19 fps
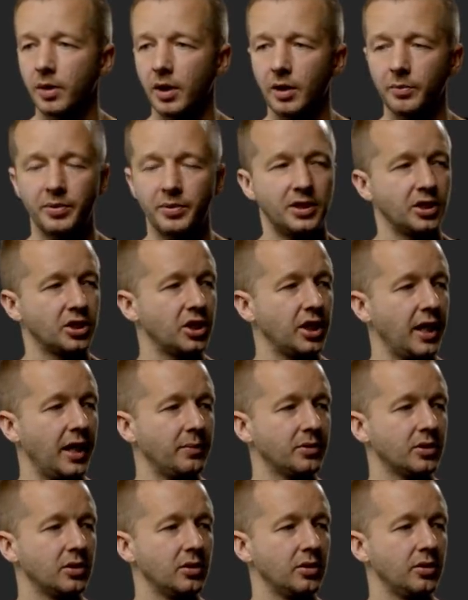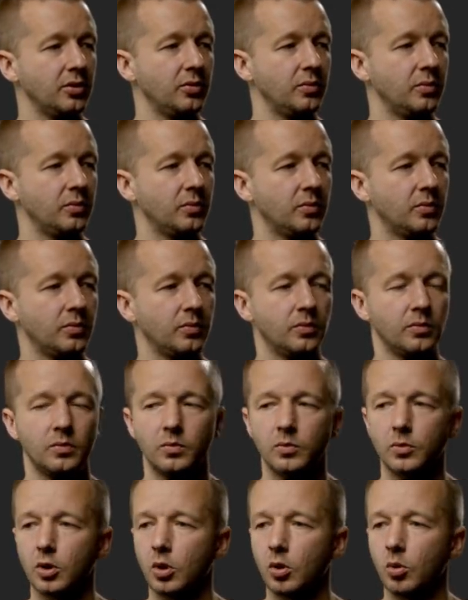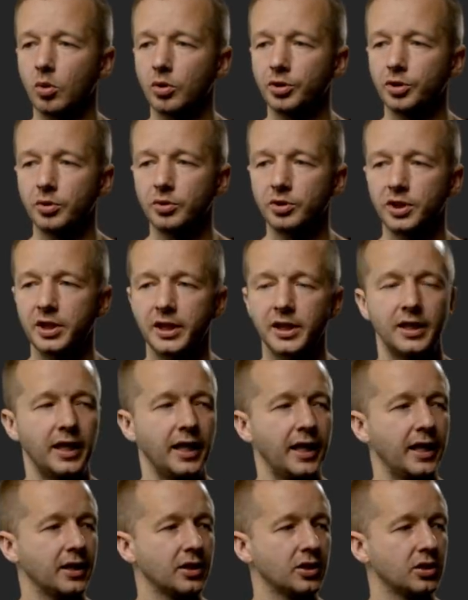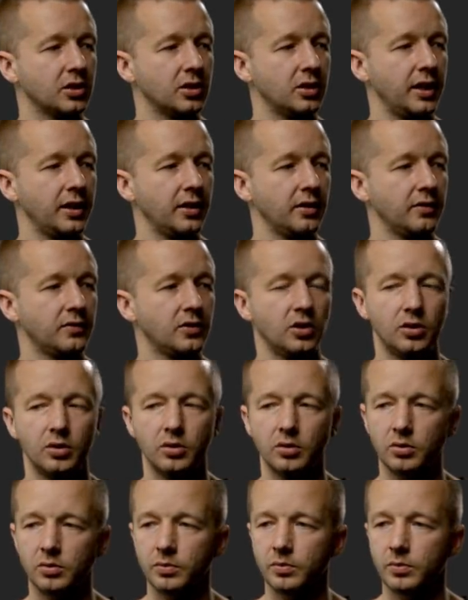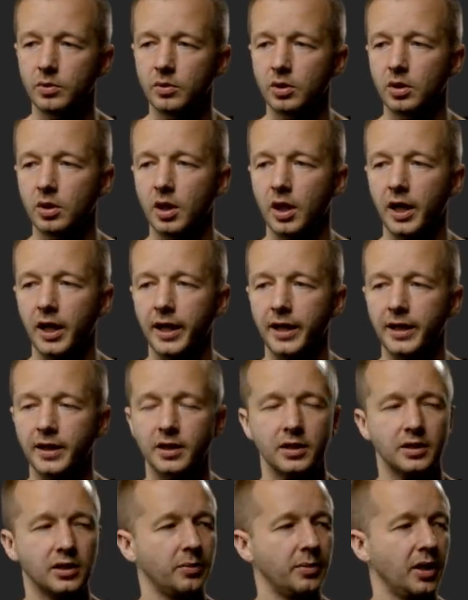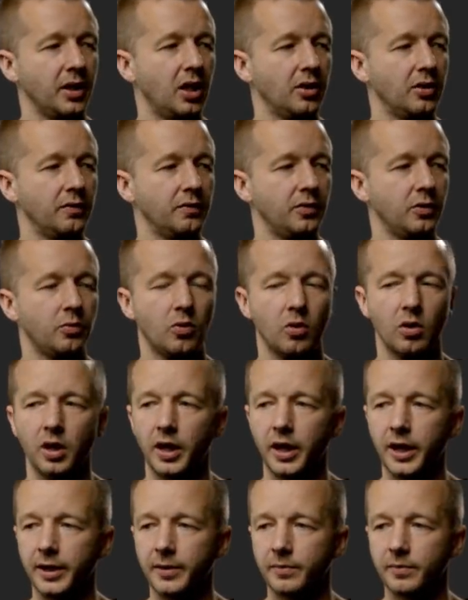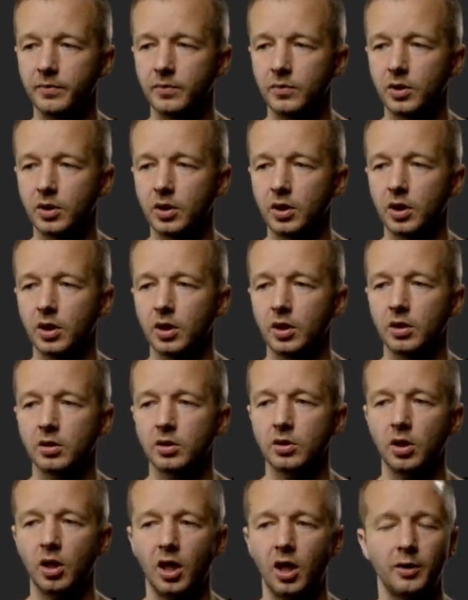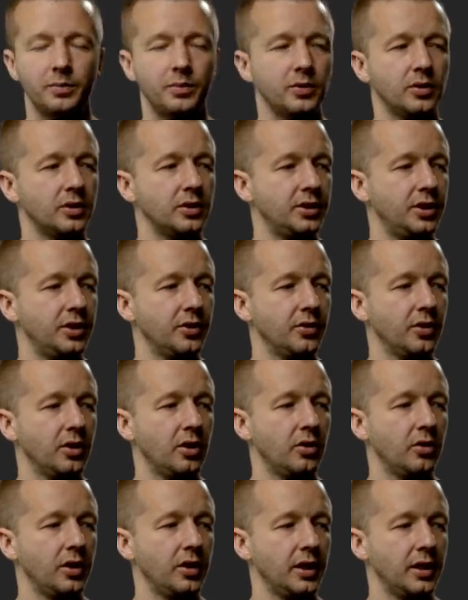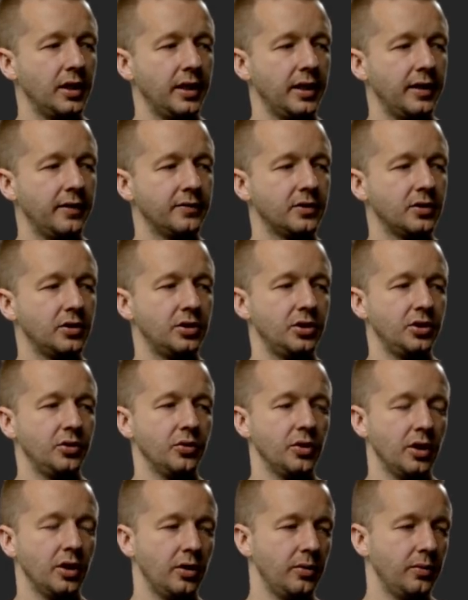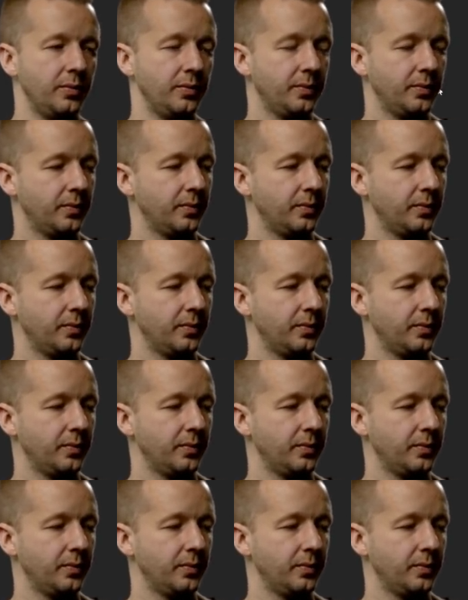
a uh, position absolute. We'll do z index negative 2. Height is going to be 100 viewport height. Top 0 and left 0.